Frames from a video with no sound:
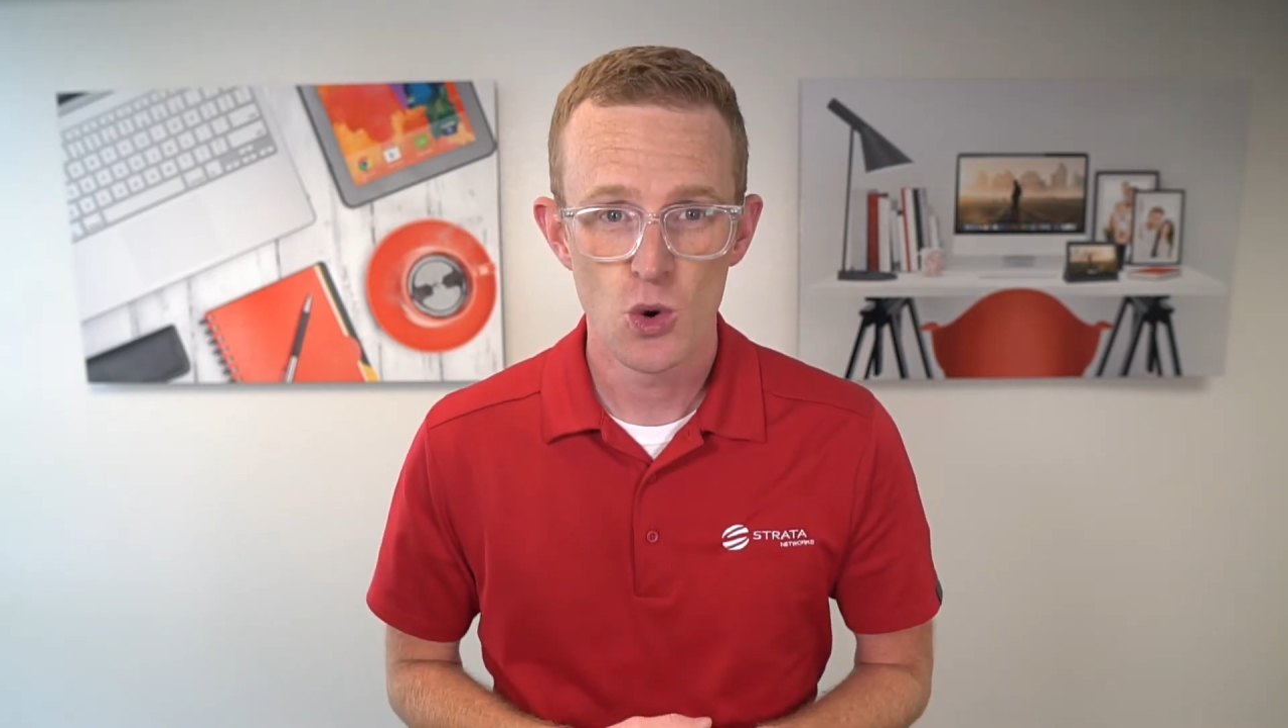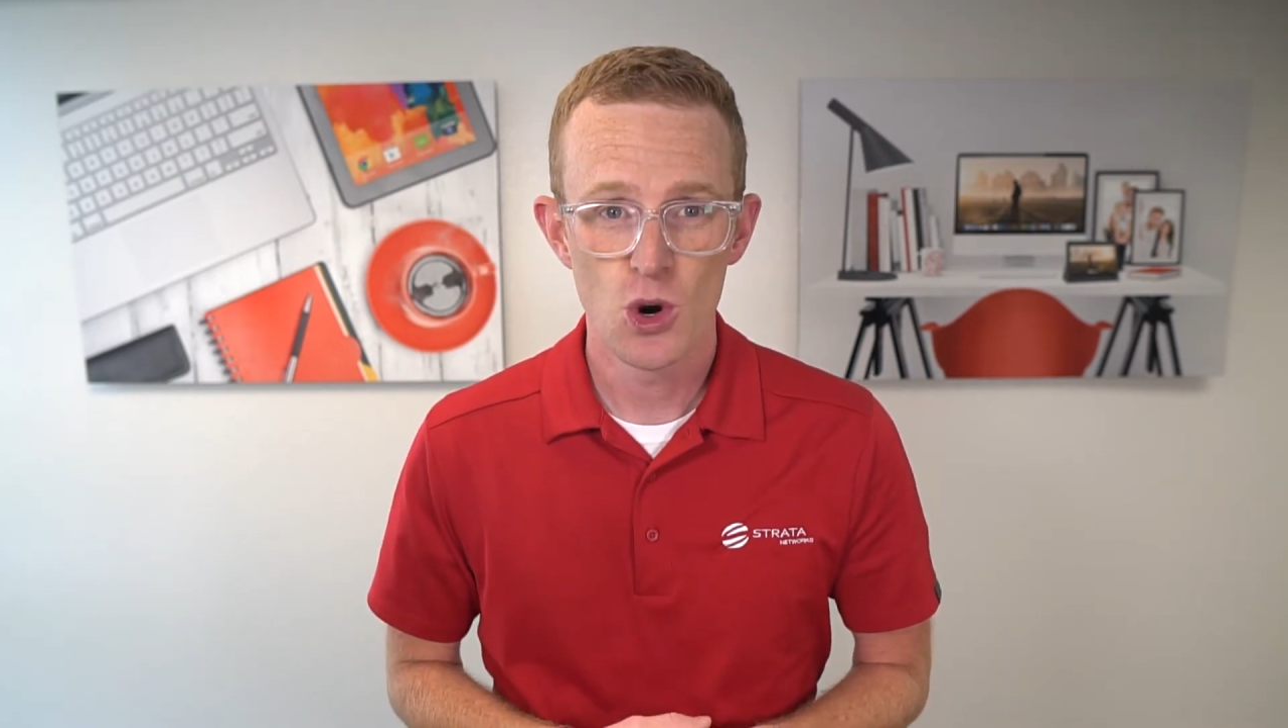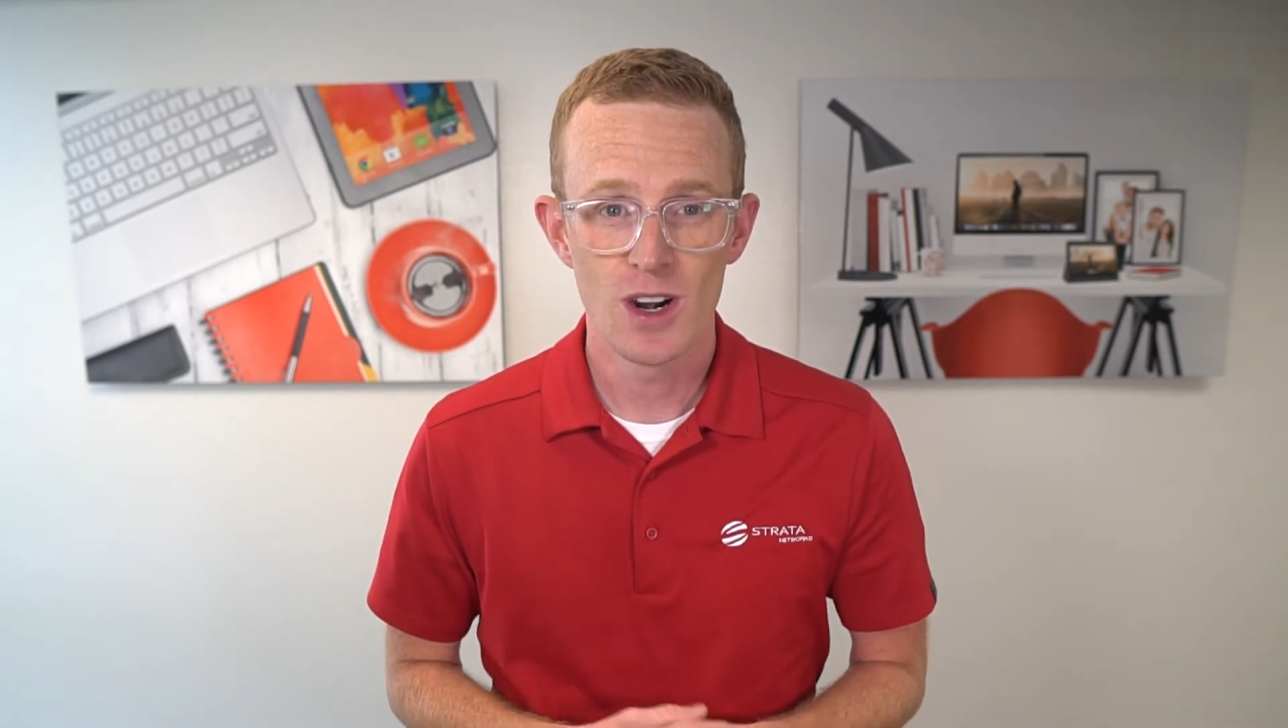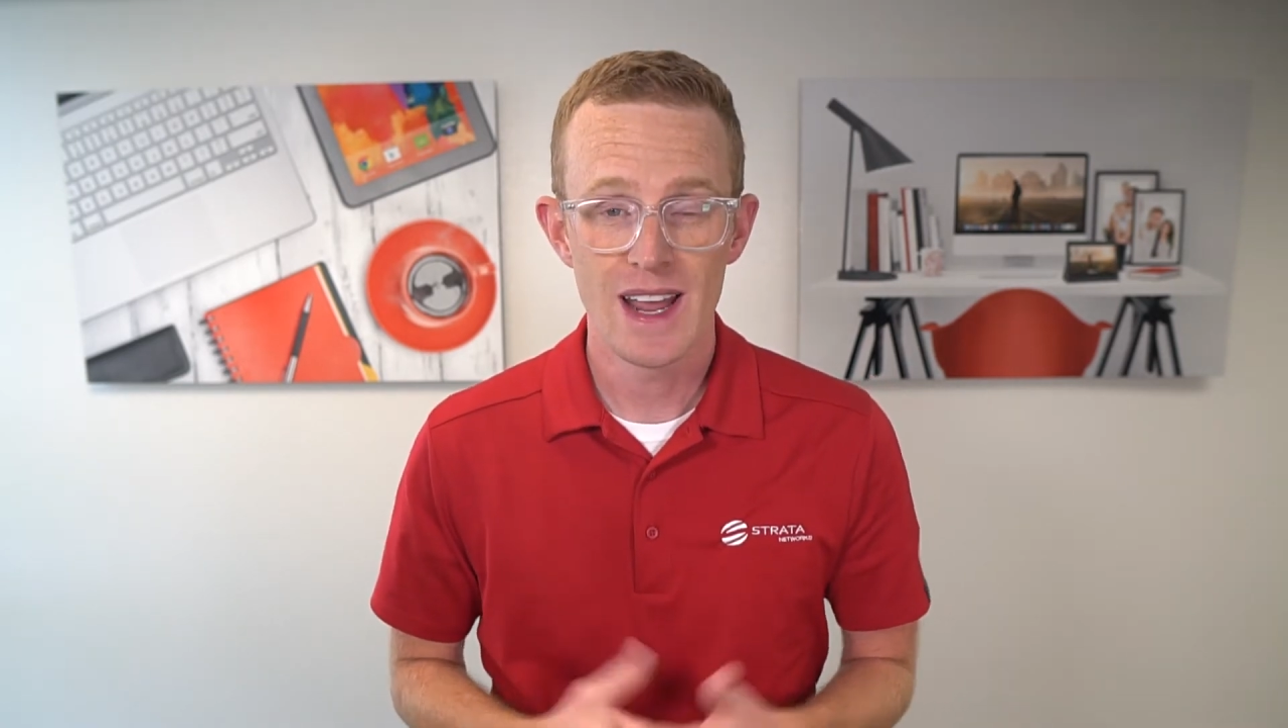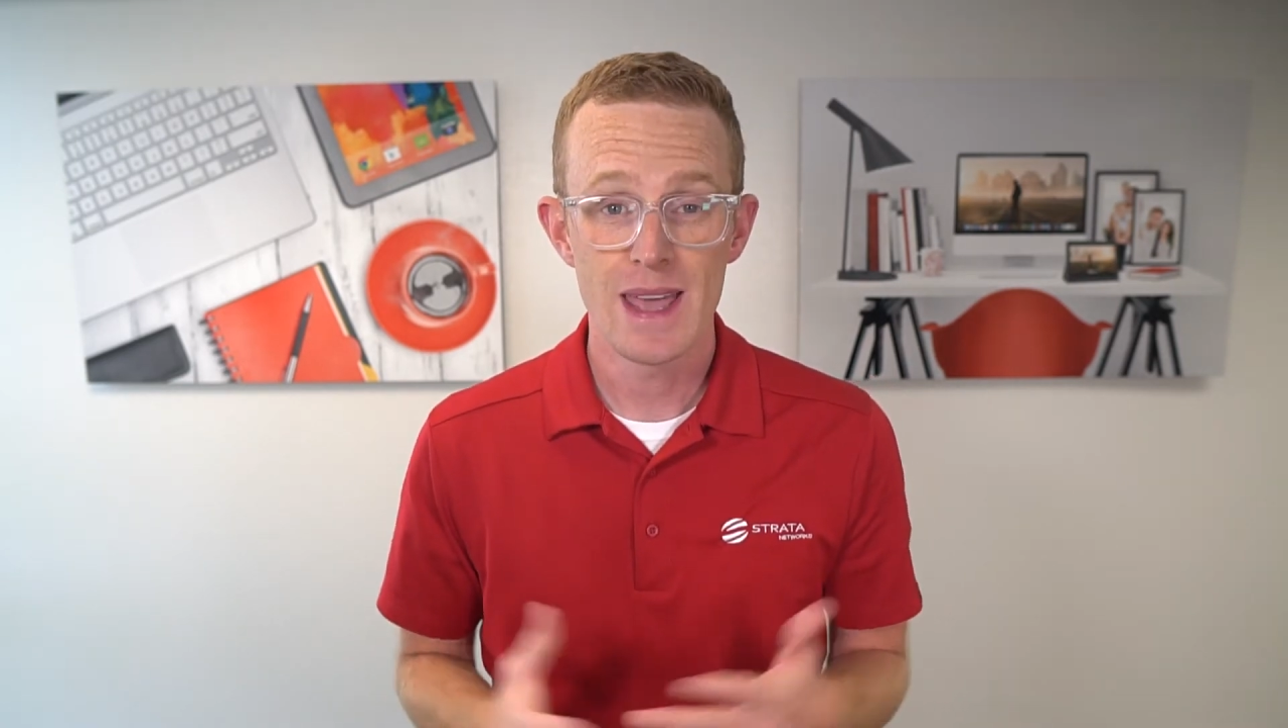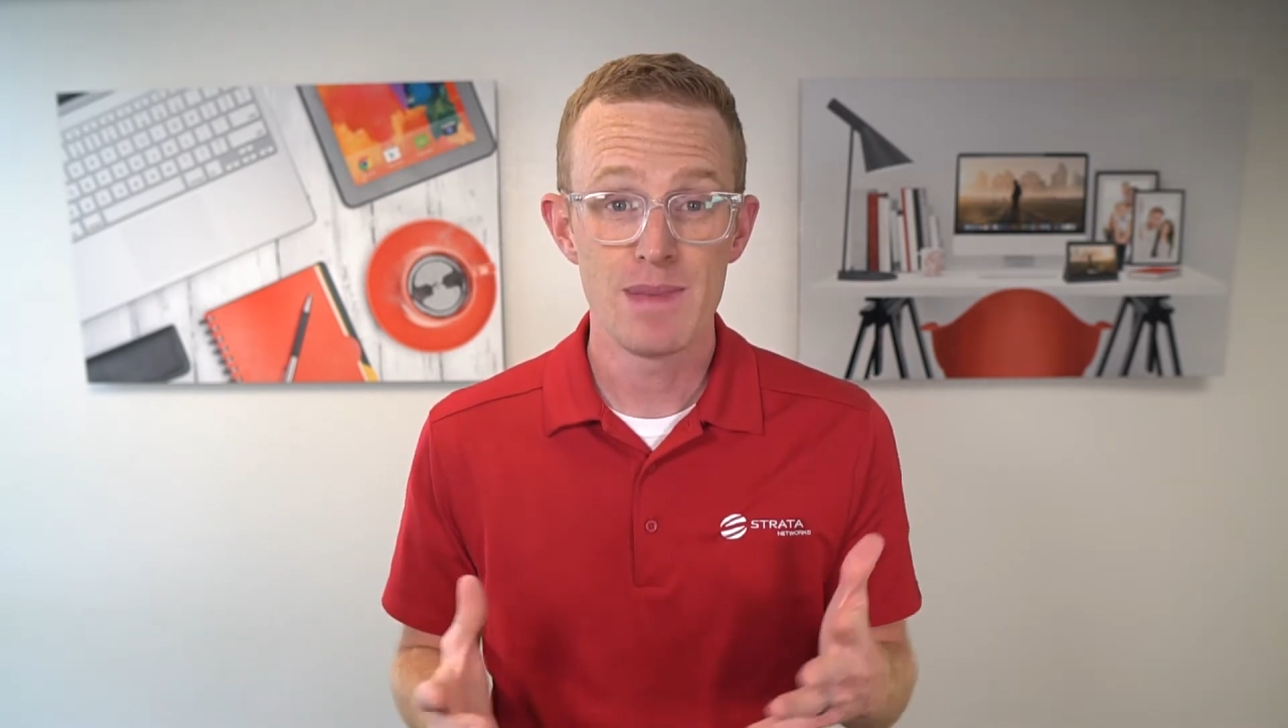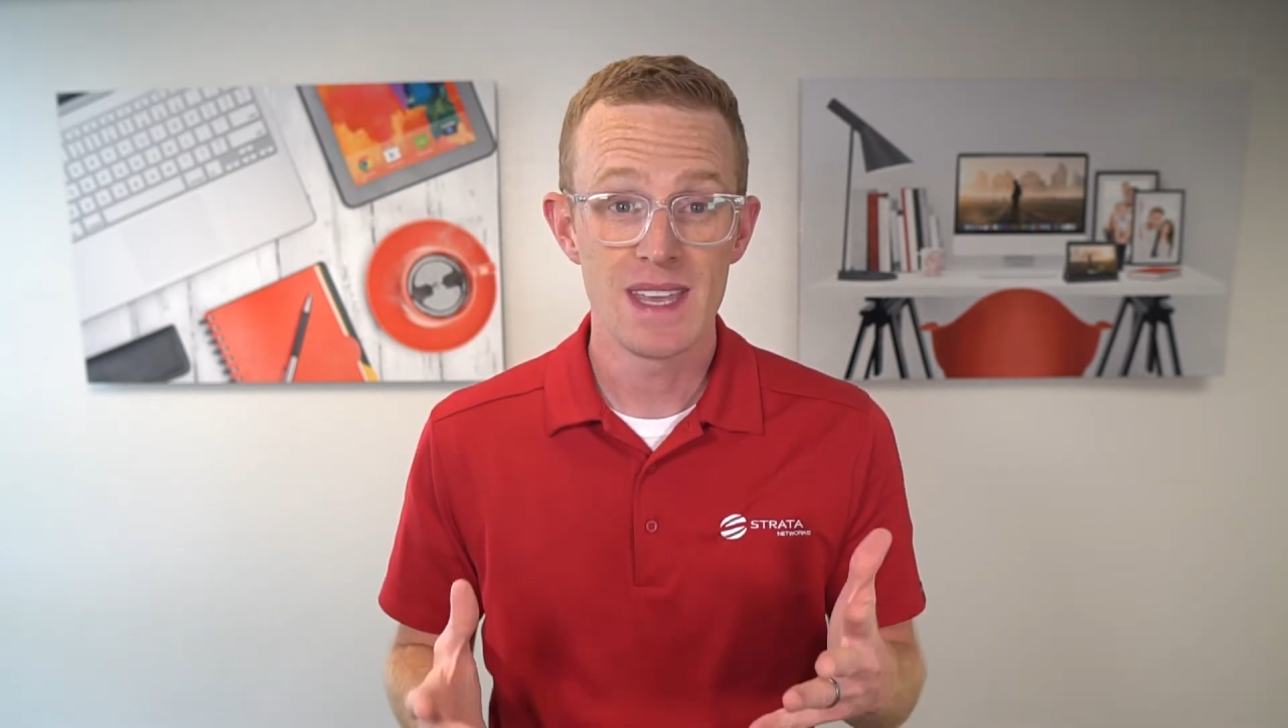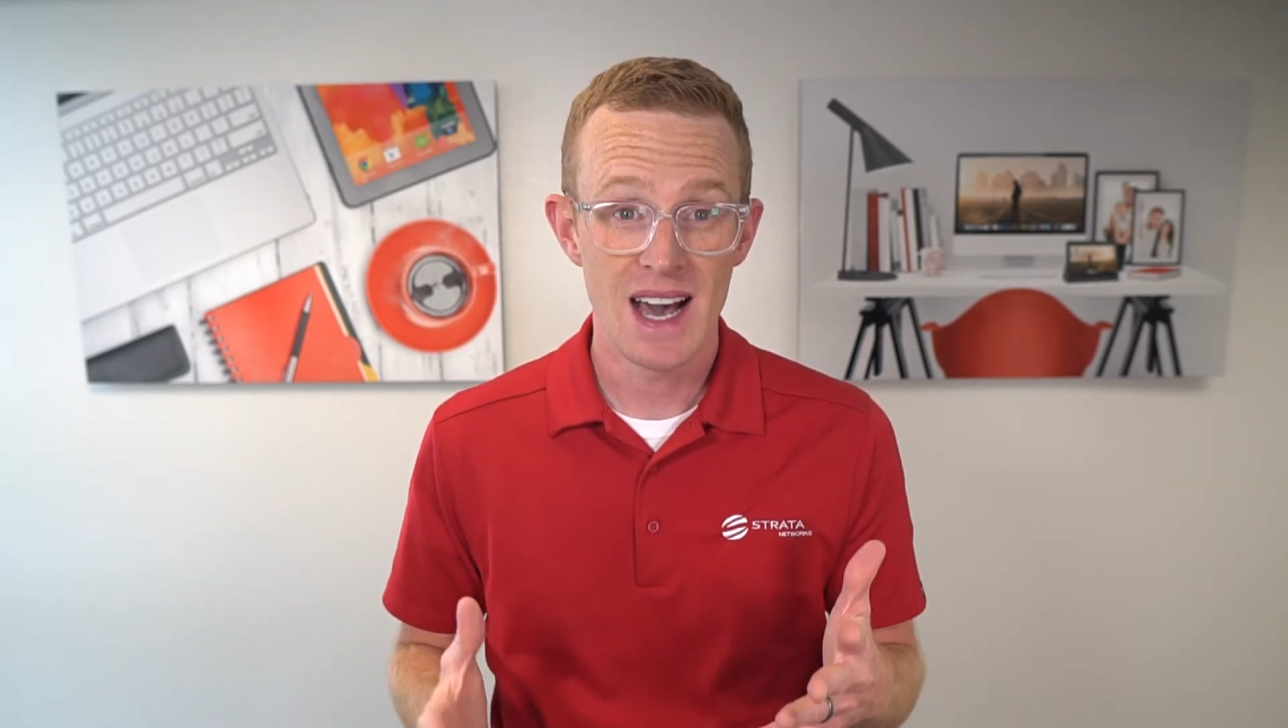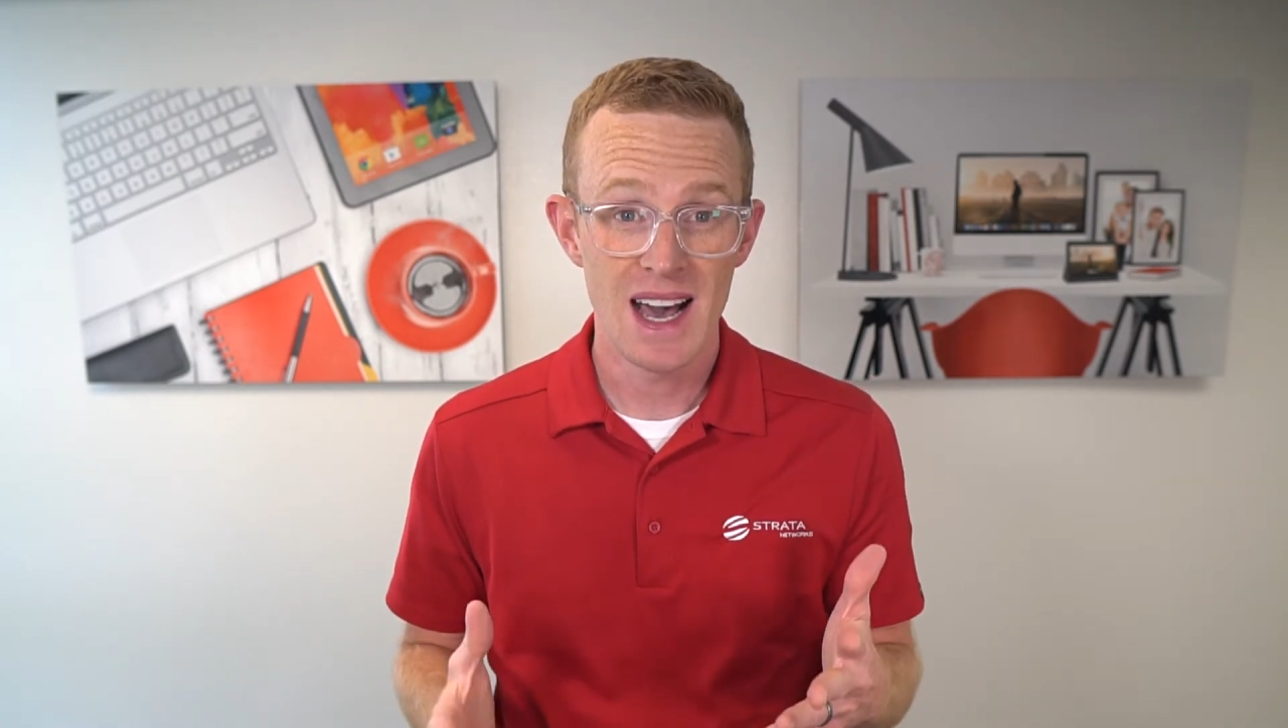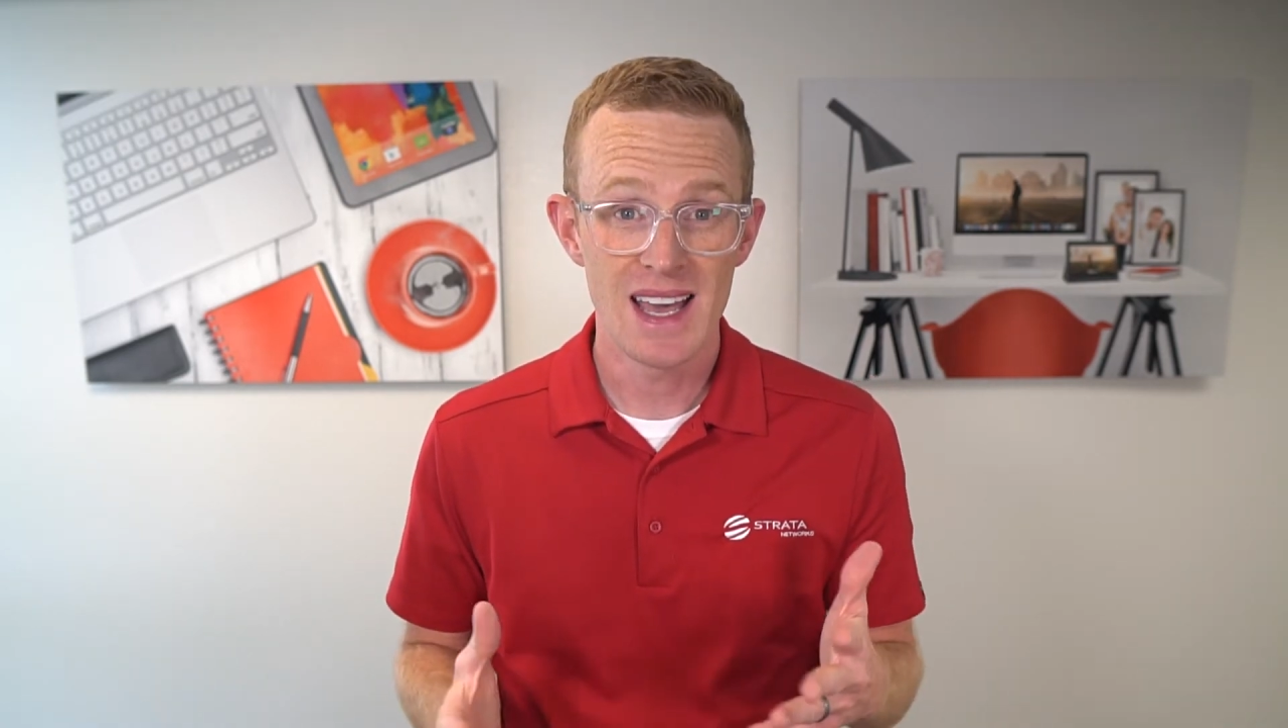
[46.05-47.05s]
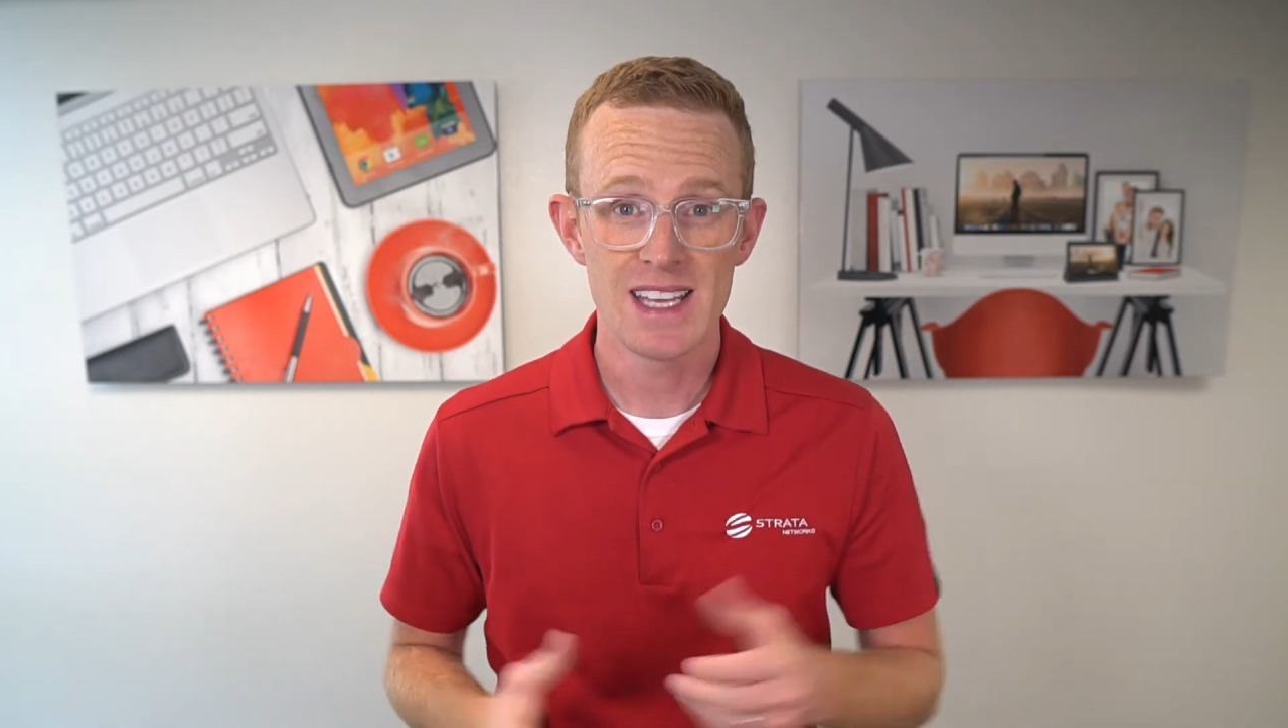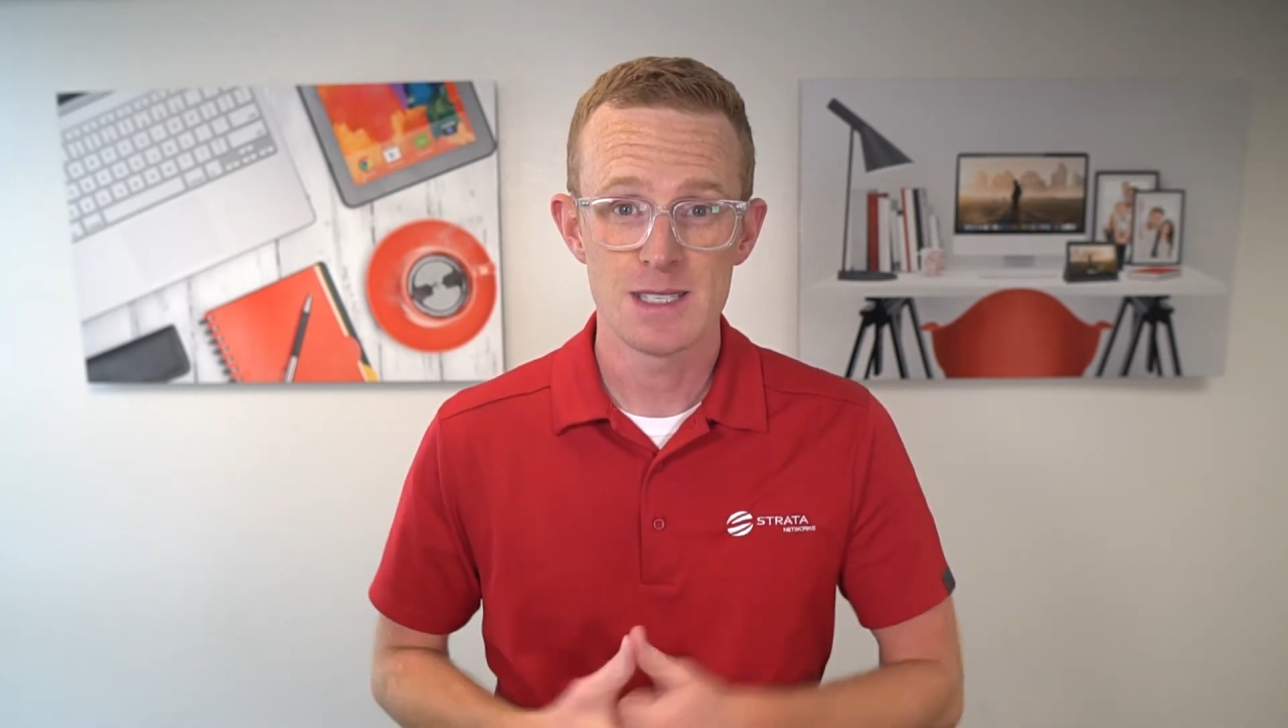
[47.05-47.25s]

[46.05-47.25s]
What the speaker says: or API